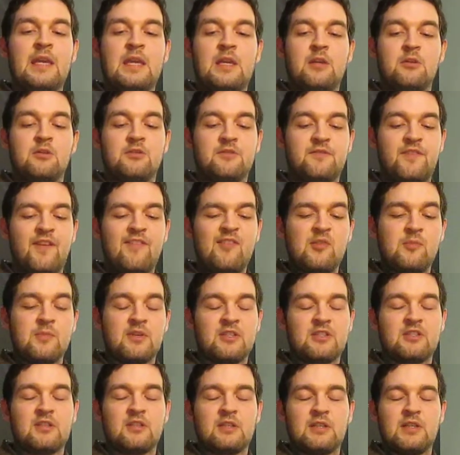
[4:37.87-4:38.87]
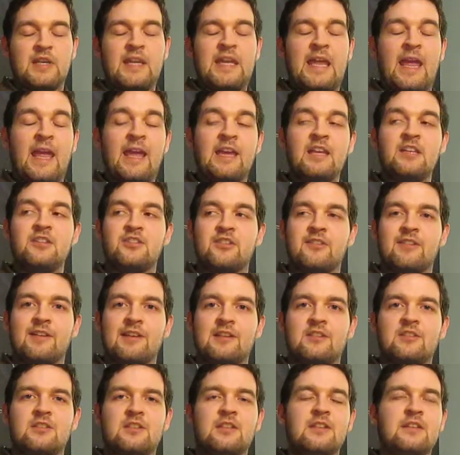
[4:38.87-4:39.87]
It was very much like Asia
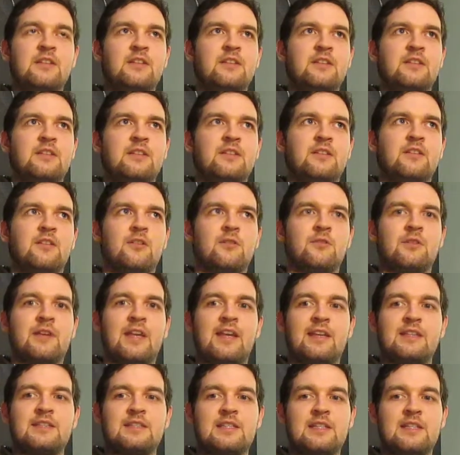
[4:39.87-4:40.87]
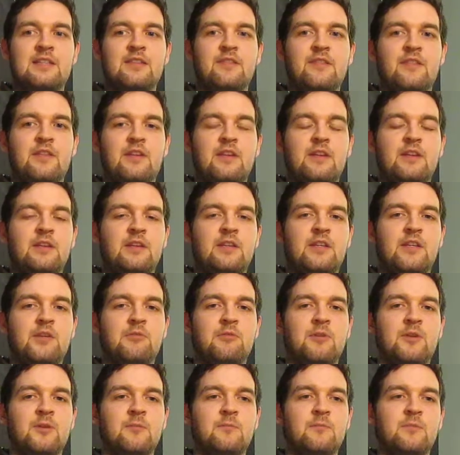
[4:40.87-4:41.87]
actually, the whole canteen thing,
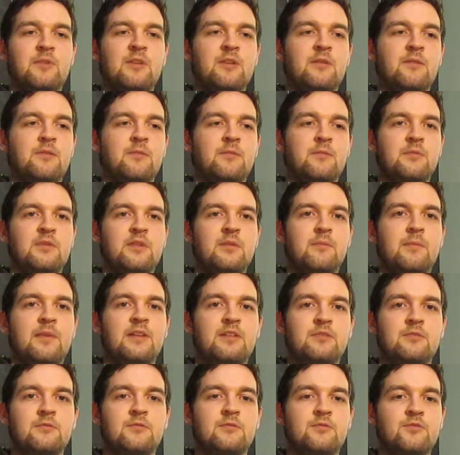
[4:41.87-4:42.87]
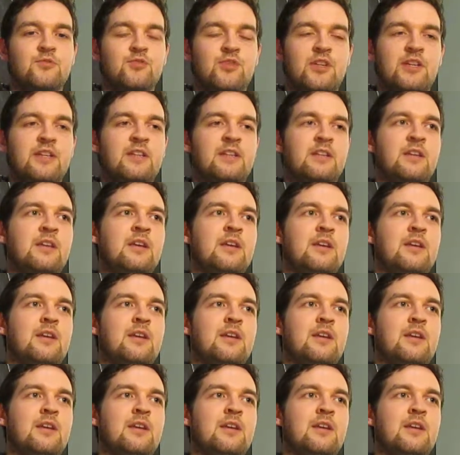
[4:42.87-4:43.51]
queue up with your metal tray,